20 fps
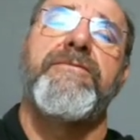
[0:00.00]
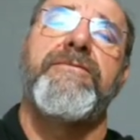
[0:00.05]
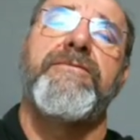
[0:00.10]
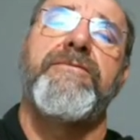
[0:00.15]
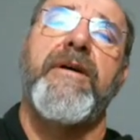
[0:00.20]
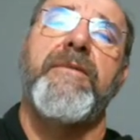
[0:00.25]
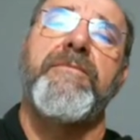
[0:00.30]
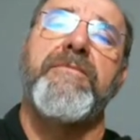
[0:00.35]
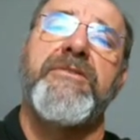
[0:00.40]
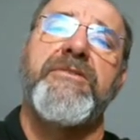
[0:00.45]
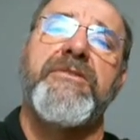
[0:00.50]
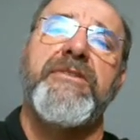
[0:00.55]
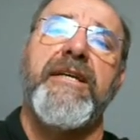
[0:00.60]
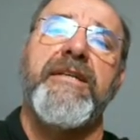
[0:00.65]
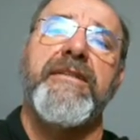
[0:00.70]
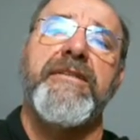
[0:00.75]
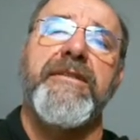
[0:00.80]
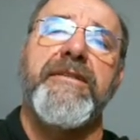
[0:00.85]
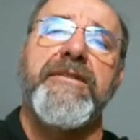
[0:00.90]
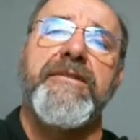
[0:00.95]
from
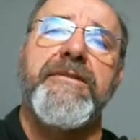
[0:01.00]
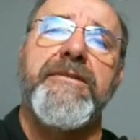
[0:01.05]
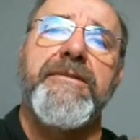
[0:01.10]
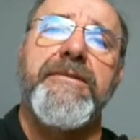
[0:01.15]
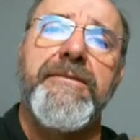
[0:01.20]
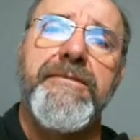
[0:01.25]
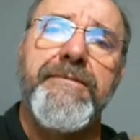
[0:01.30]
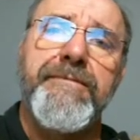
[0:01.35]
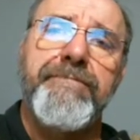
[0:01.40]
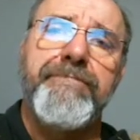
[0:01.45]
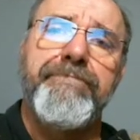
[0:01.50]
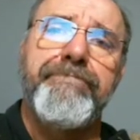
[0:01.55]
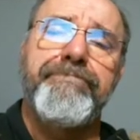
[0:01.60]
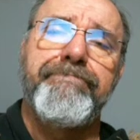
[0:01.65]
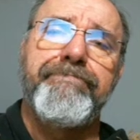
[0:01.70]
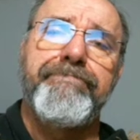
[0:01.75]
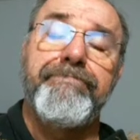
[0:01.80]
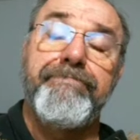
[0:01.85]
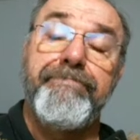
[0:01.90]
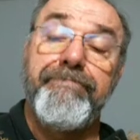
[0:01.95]
sickness
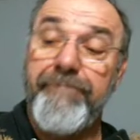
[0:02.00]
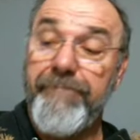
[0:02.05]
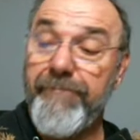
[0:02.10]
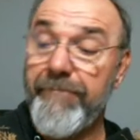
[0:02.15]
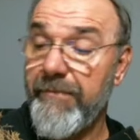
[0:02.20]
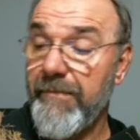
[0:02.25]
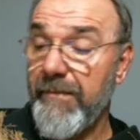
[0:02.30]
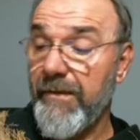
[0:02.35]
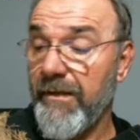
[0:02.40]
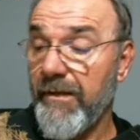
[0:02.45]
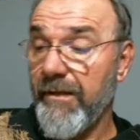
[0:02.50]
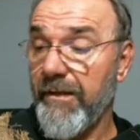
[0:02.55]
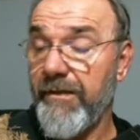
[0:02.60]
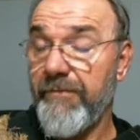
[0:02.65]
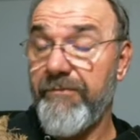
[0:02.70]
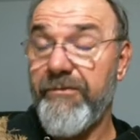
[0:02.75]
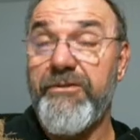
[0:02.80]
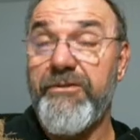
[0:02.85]
of the